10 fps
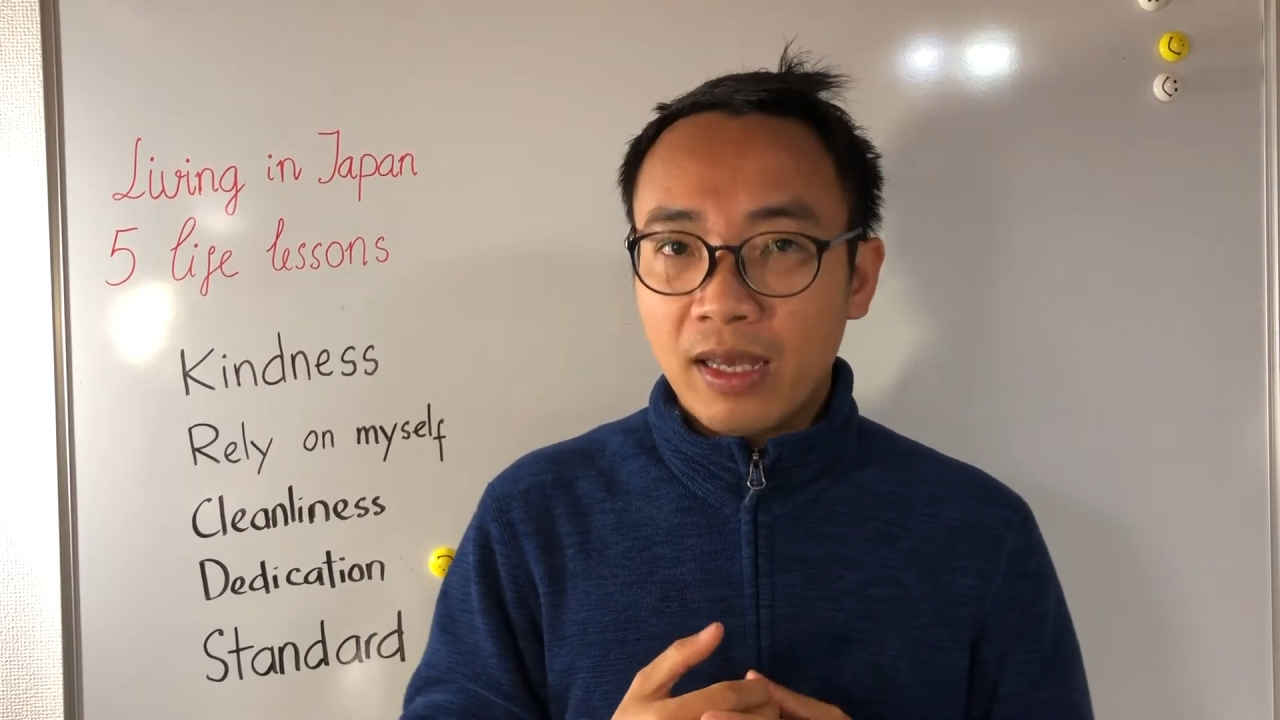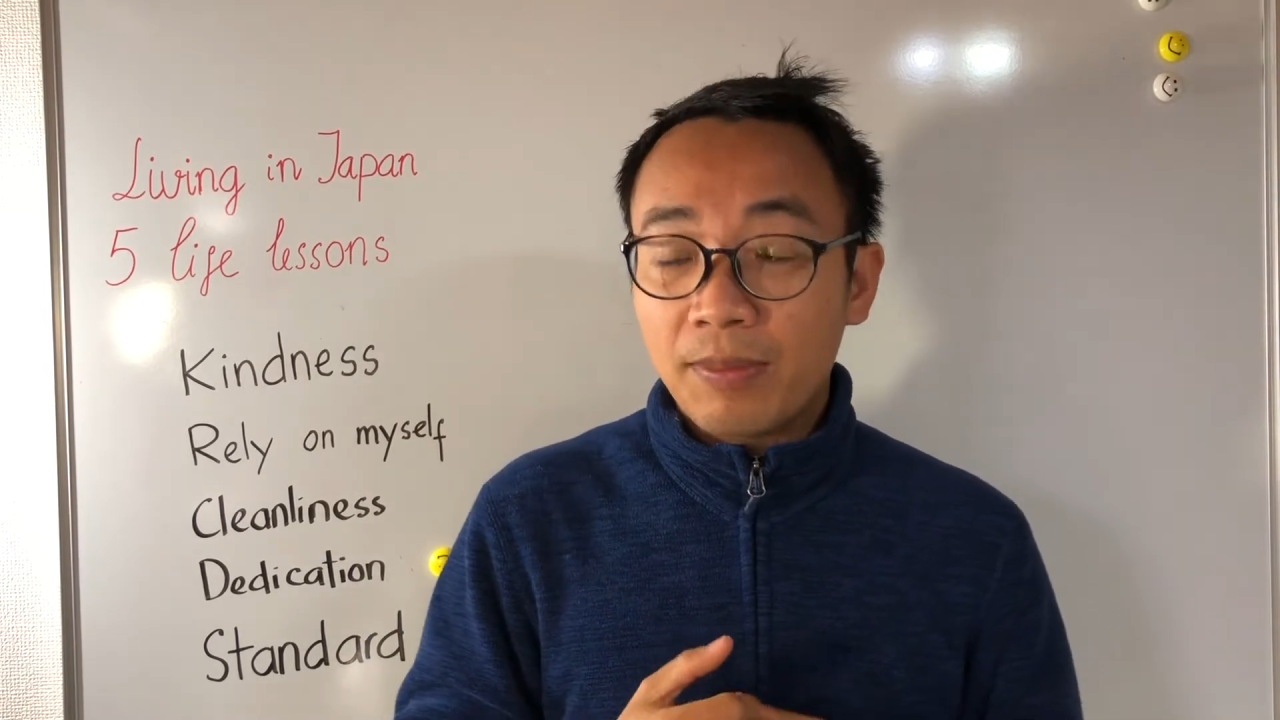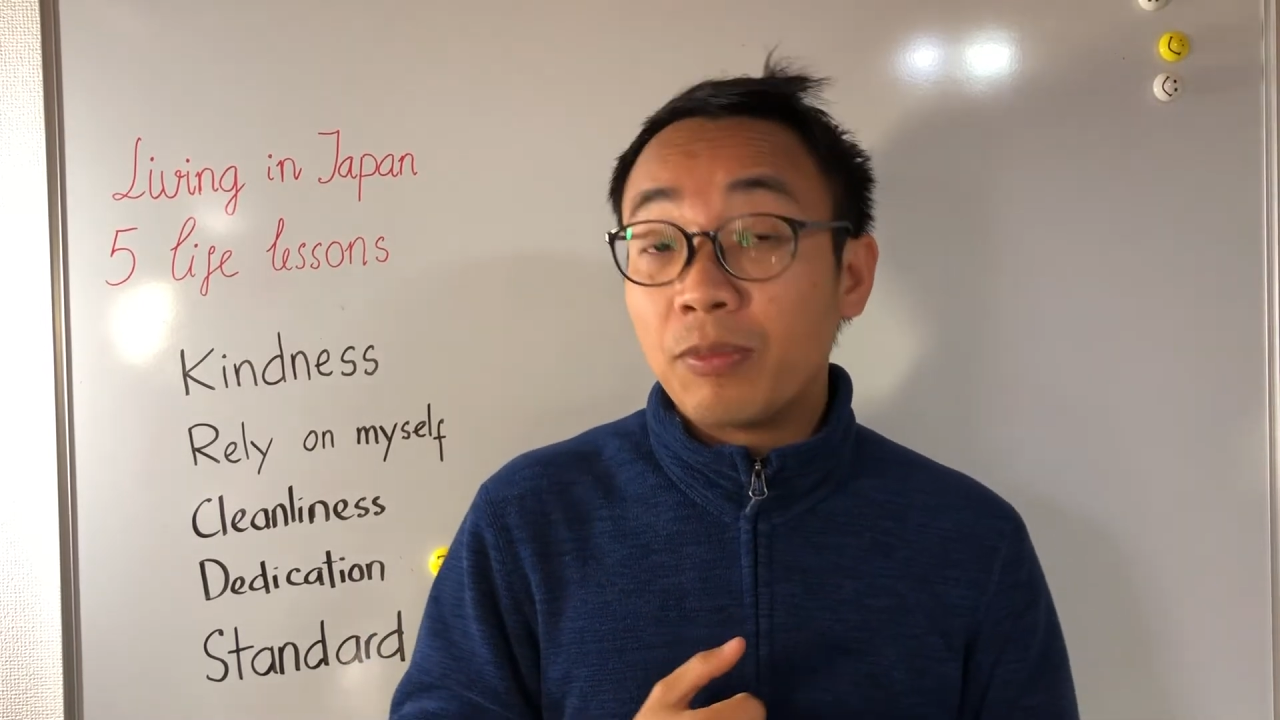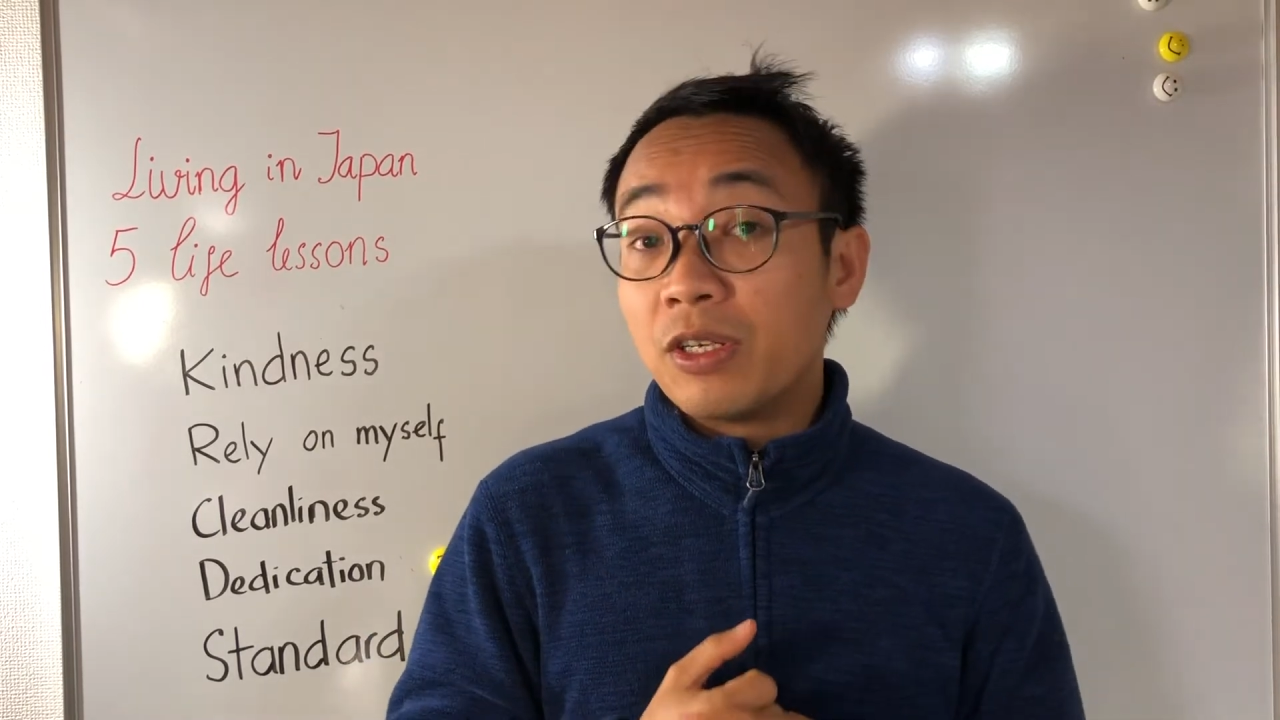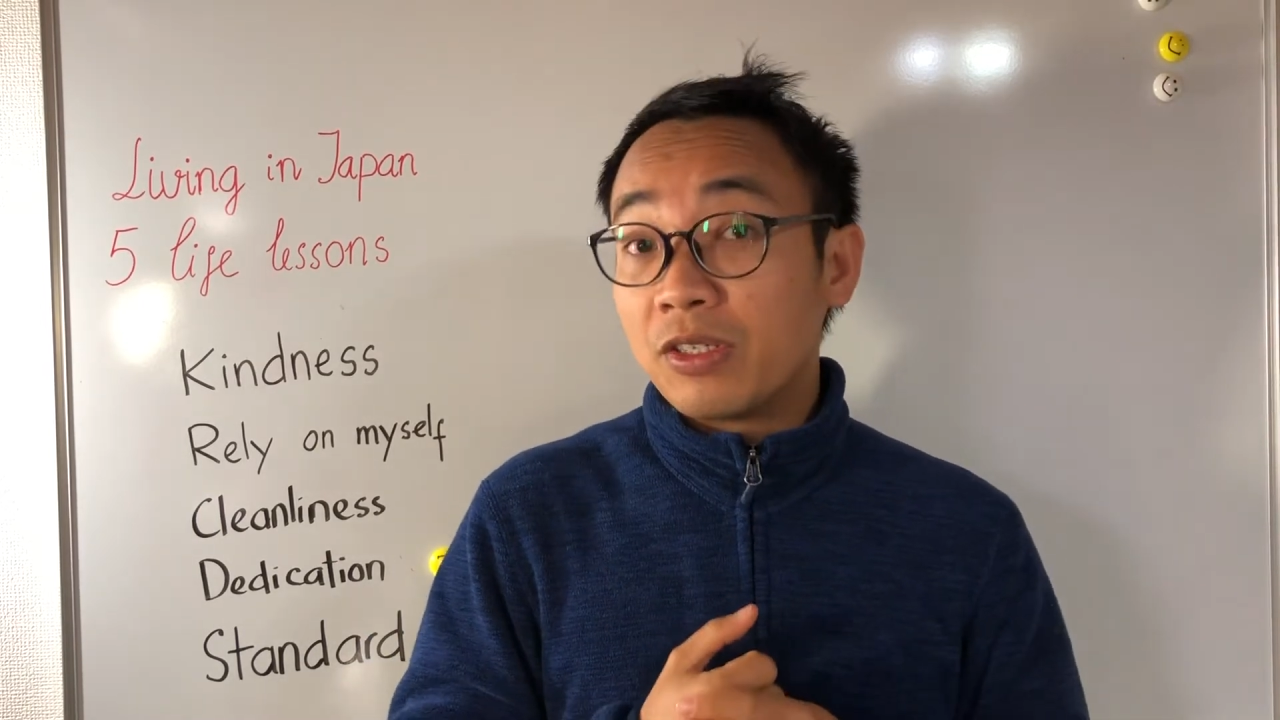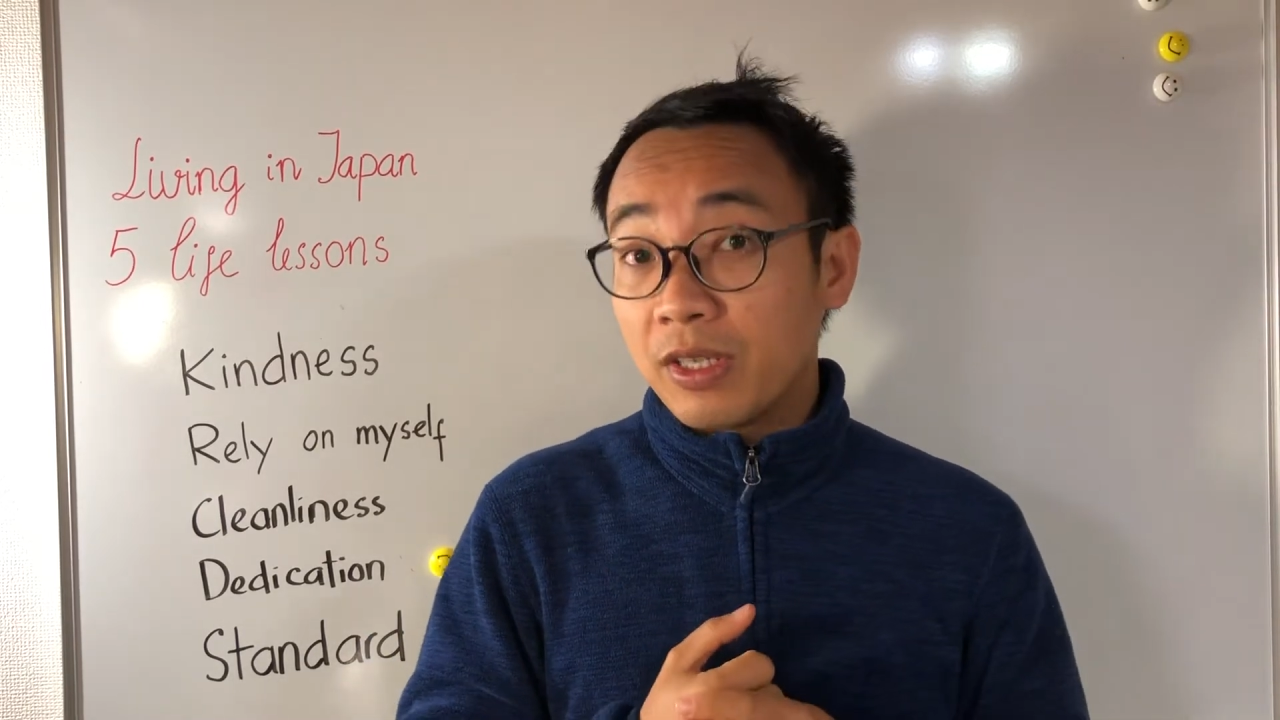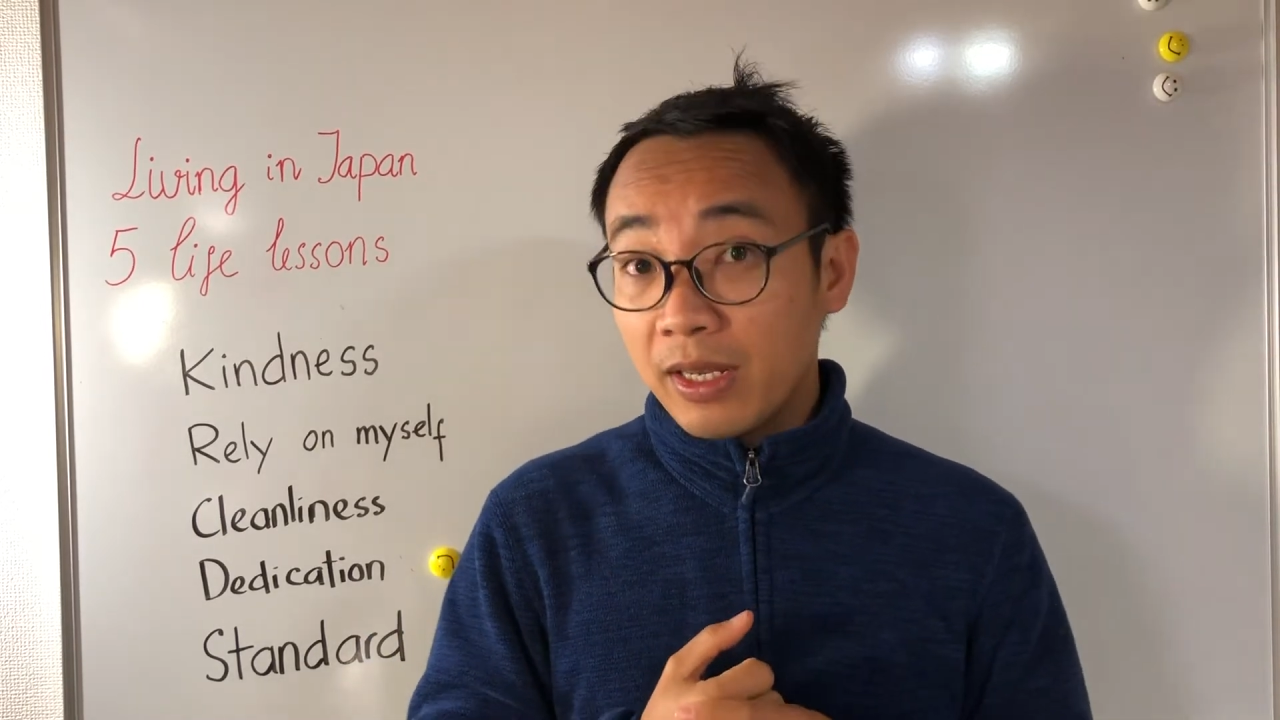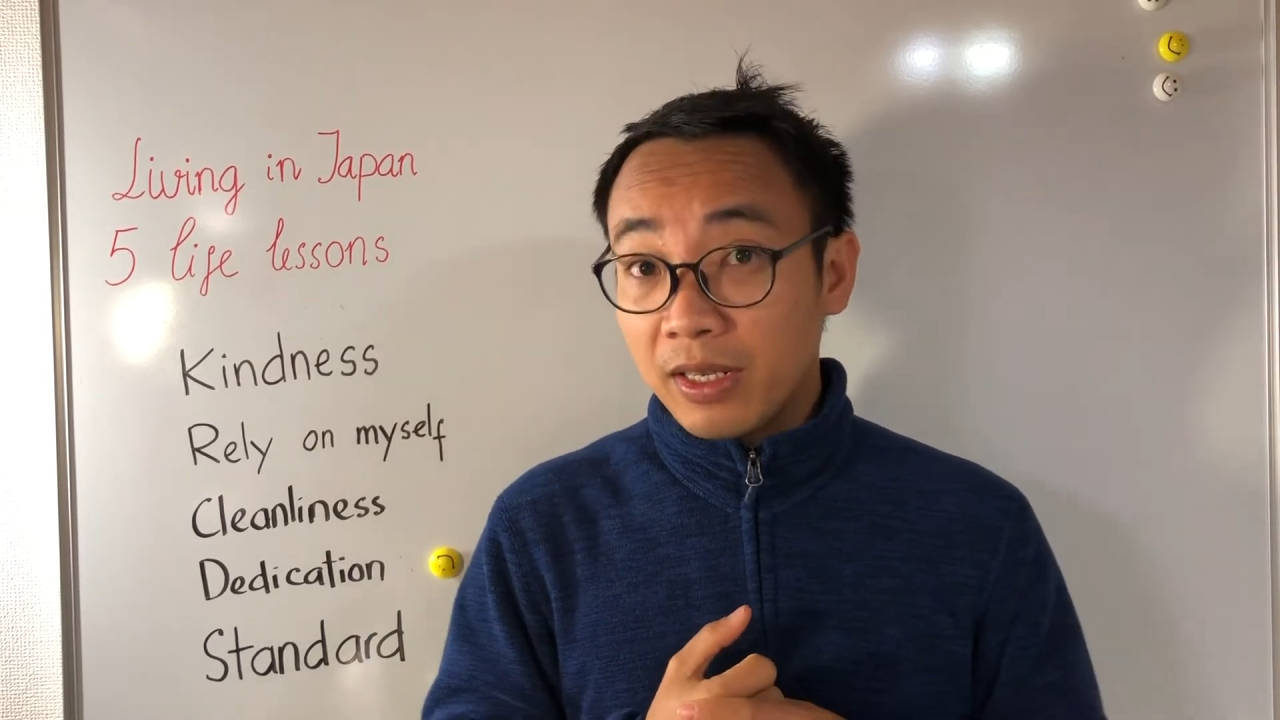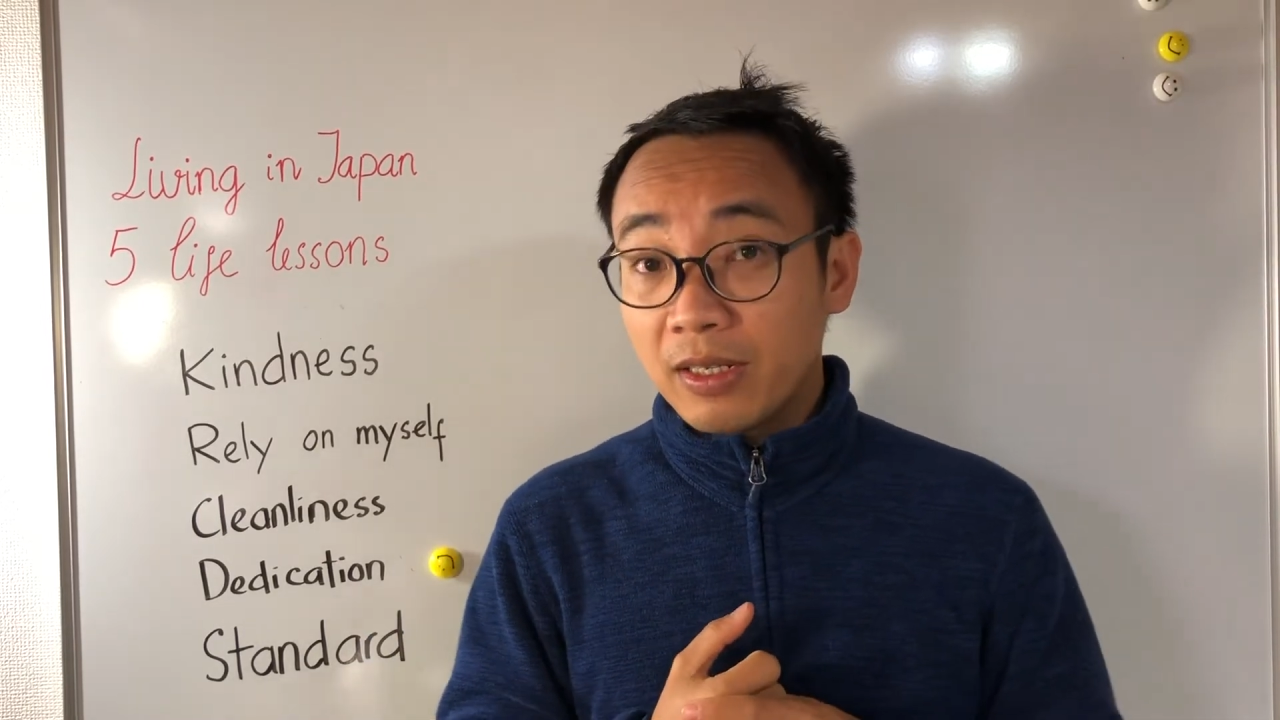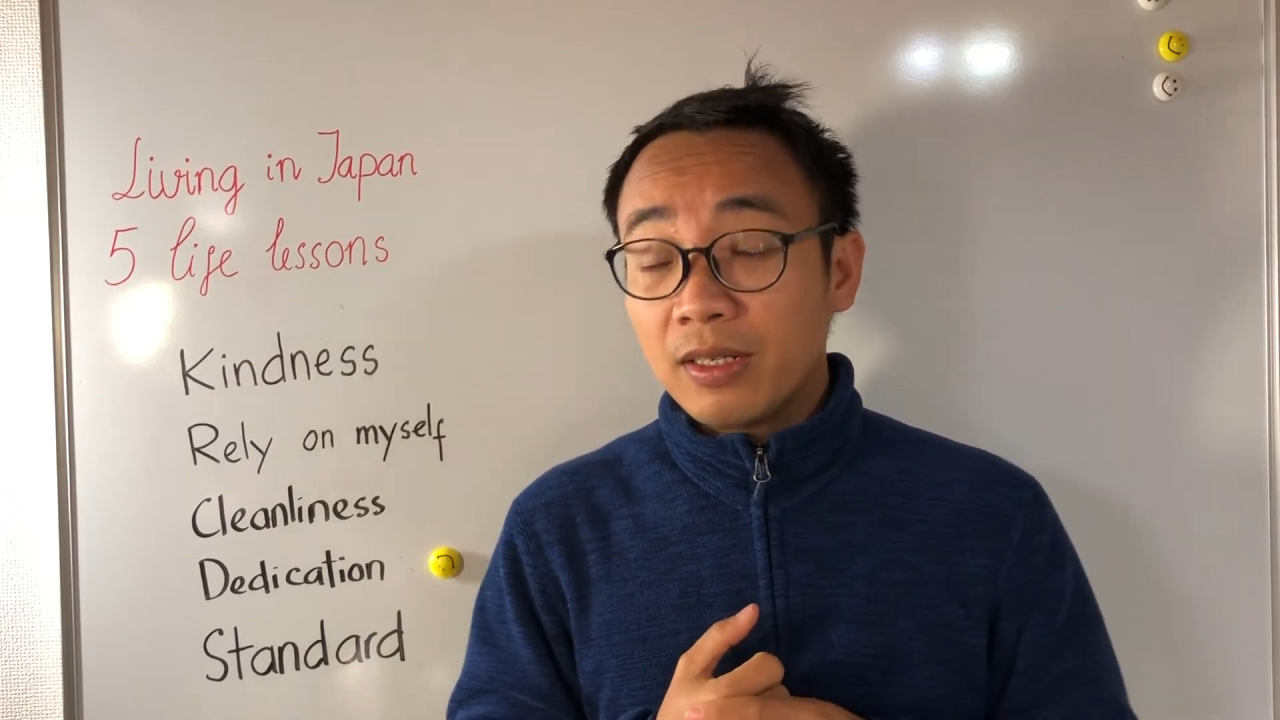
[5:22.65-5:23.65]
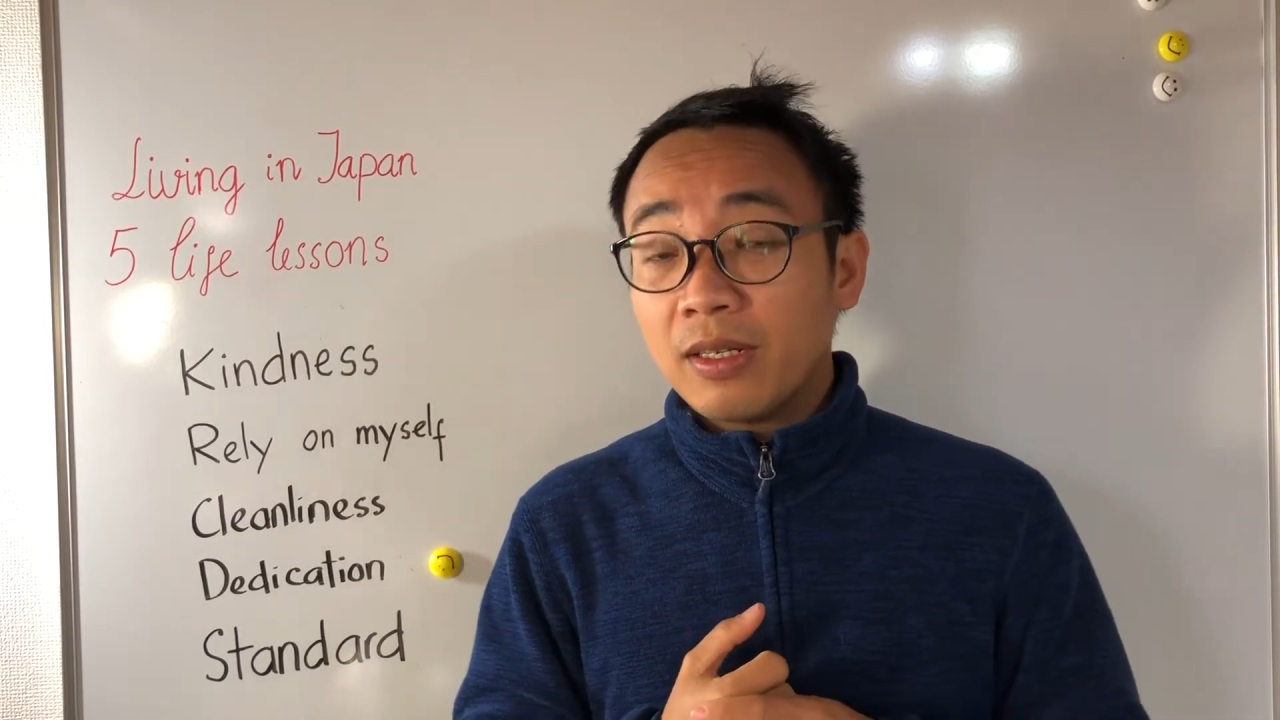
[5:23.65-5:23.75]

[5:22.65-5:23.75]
appreciated